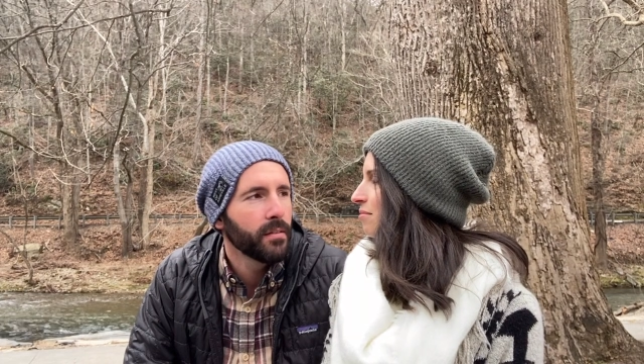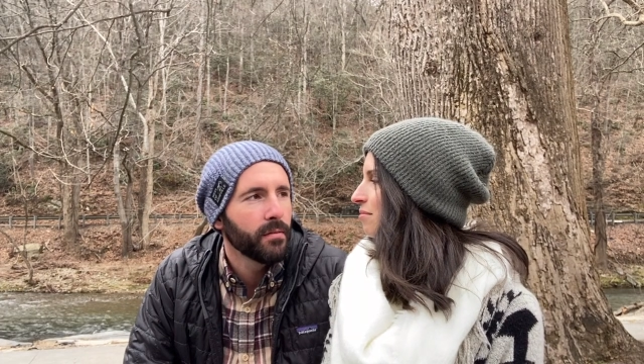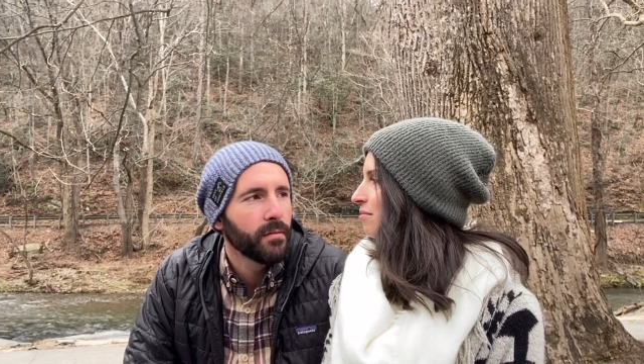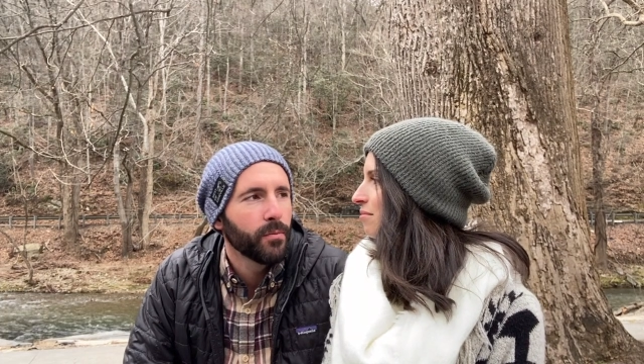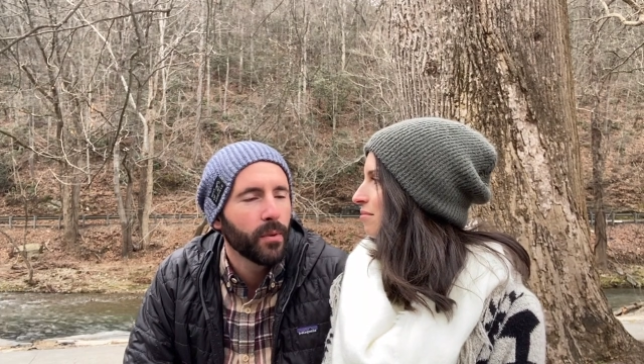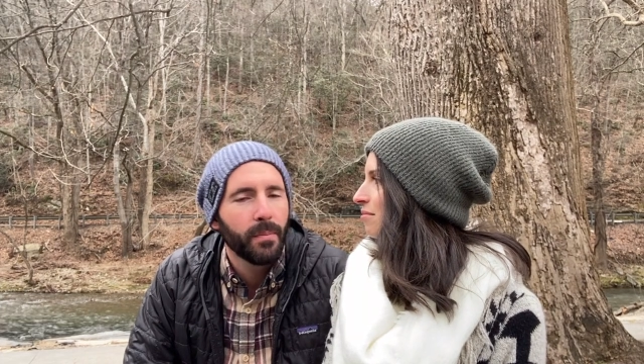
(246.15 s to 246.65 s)

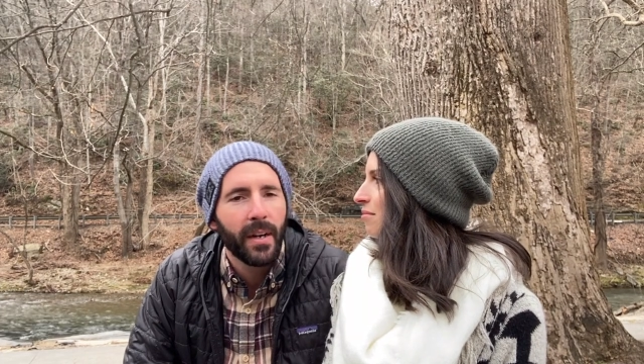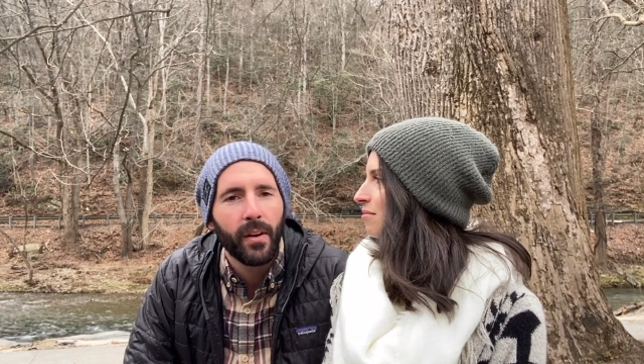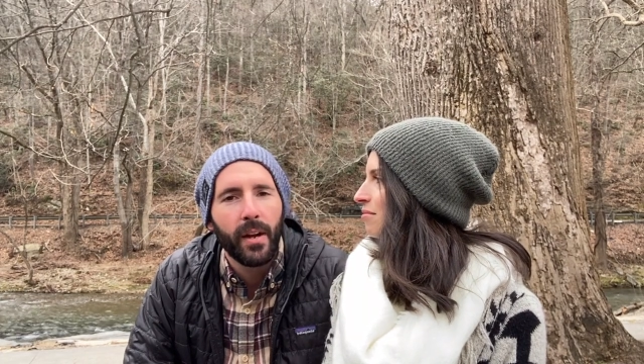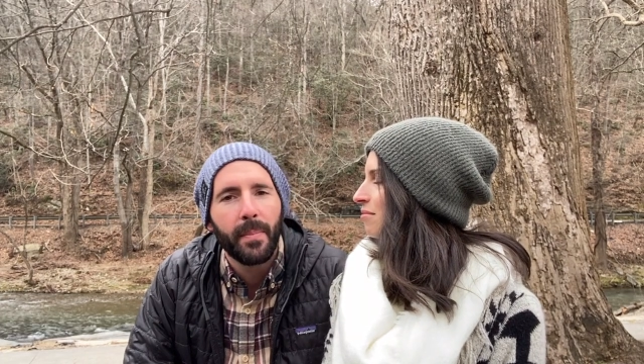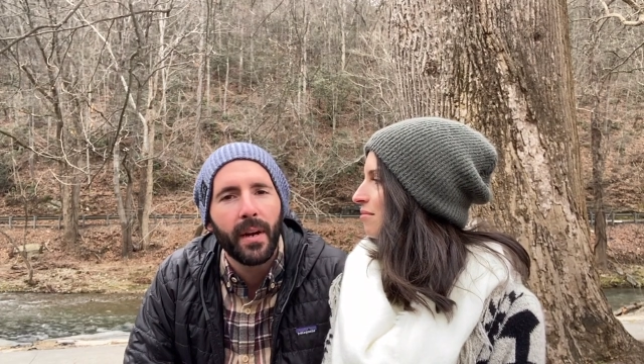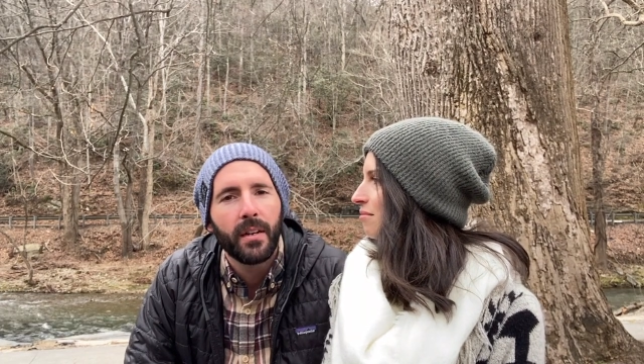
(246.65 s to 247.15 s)
with my
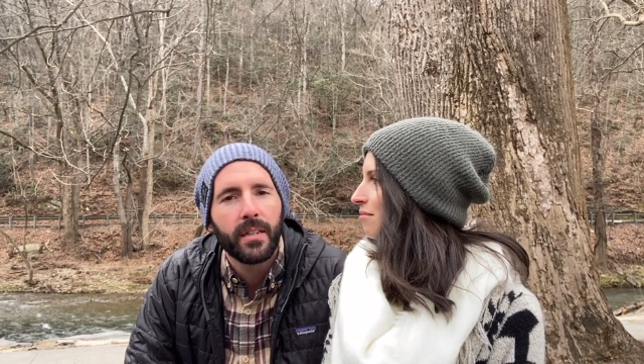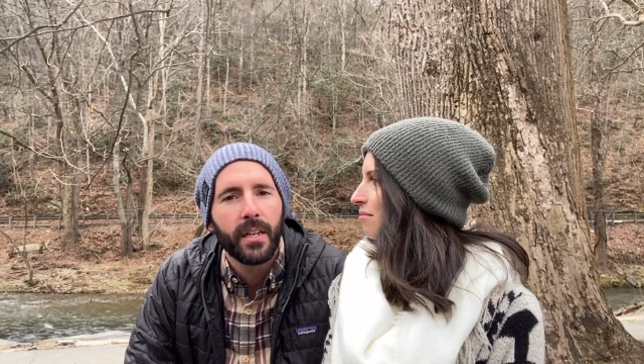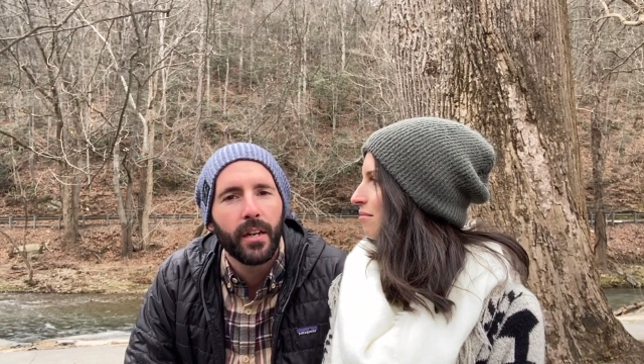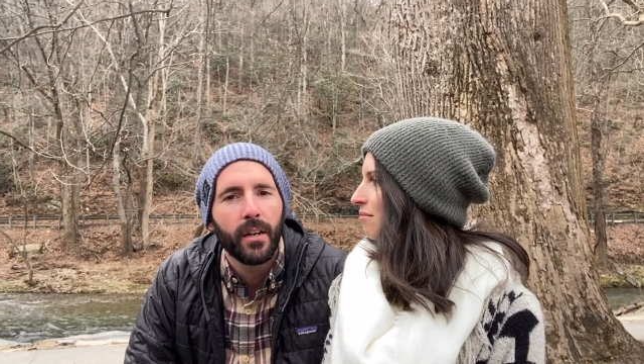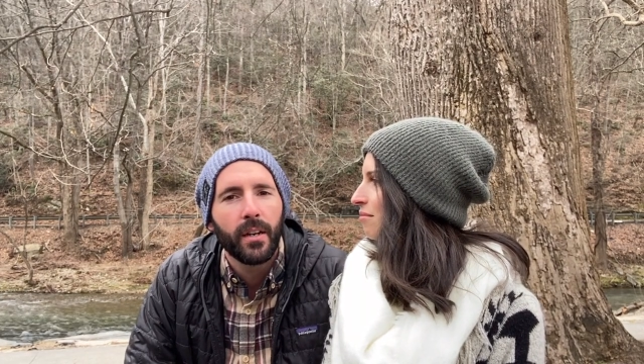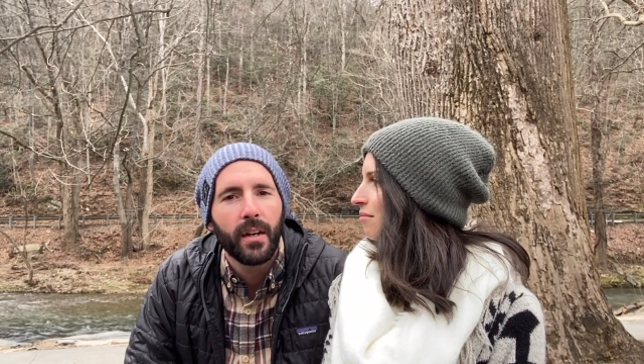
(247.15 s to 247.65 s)
grandparents
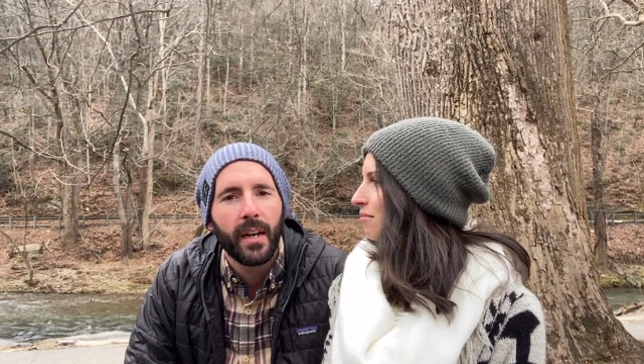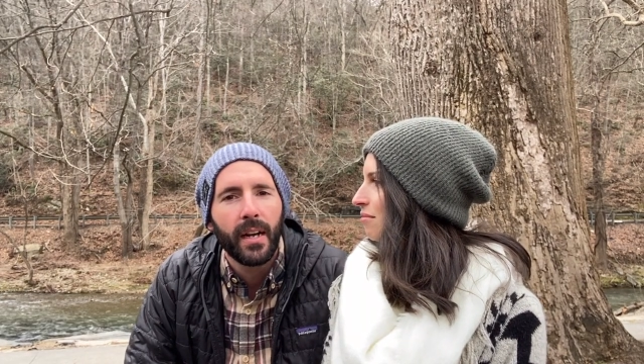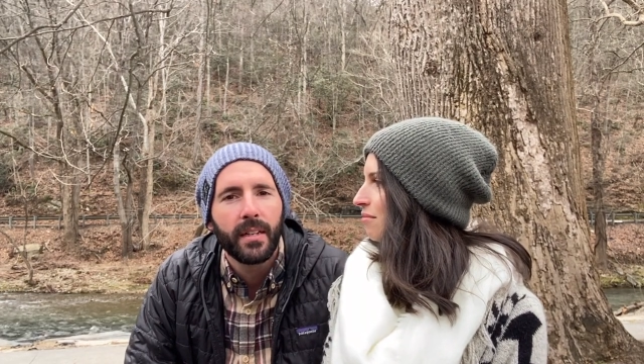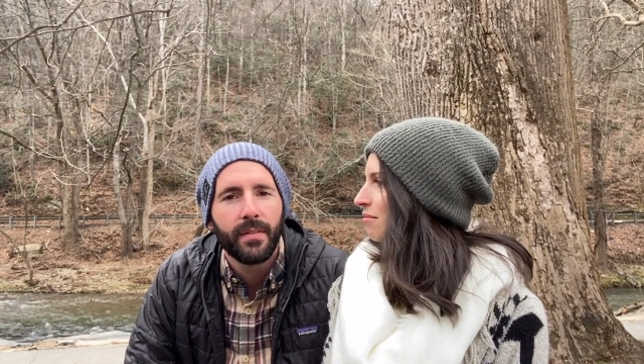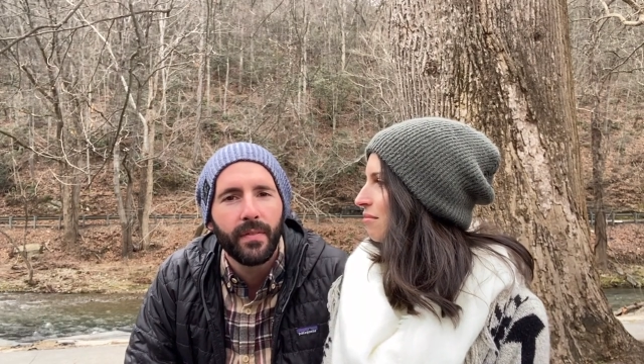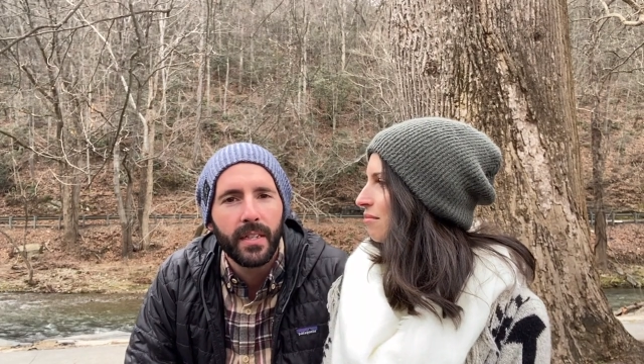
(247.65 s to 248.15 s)
here, I
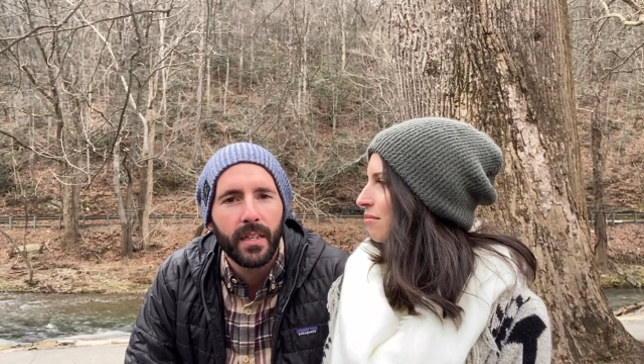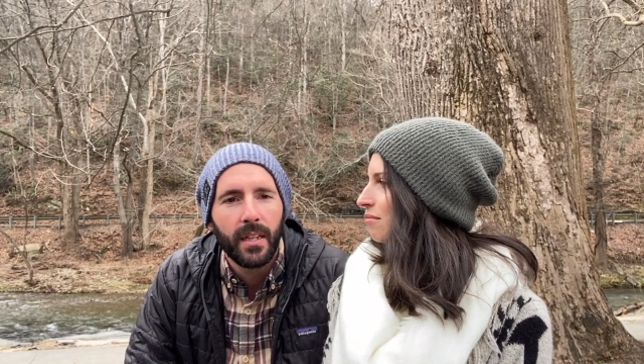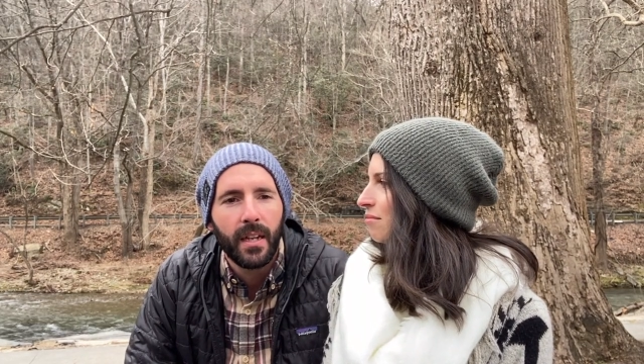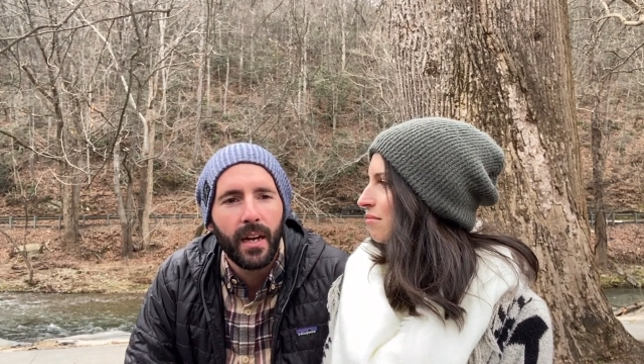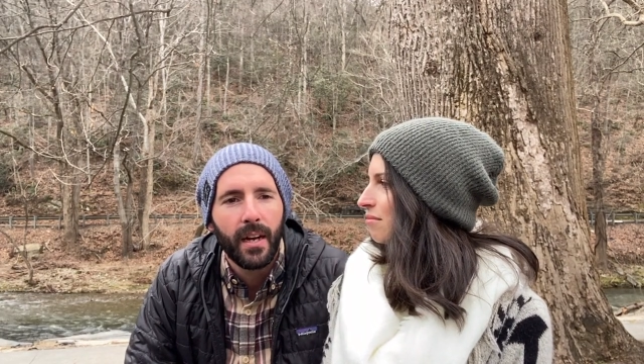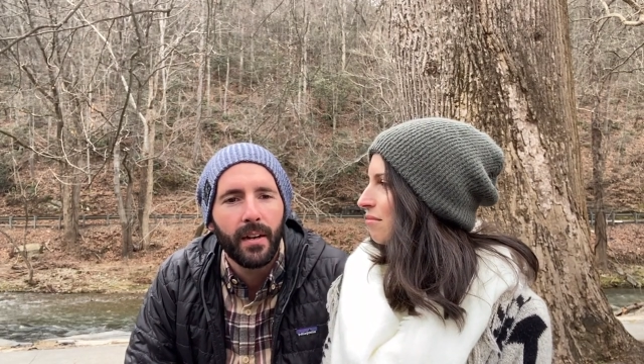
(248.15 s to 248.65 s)
got to visit a
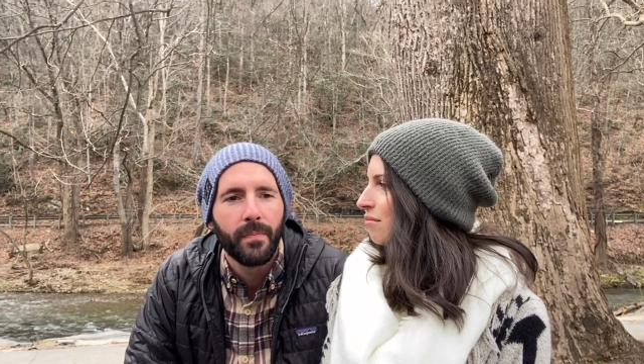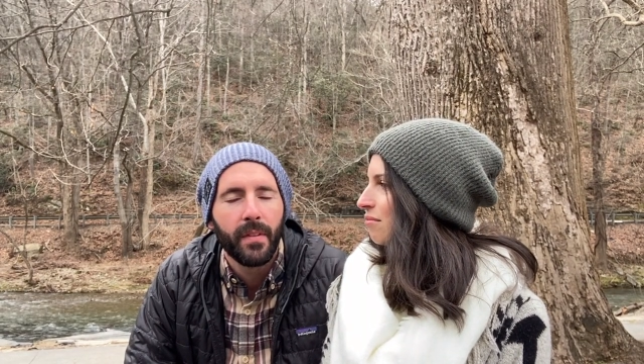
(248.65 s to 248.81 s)
lot.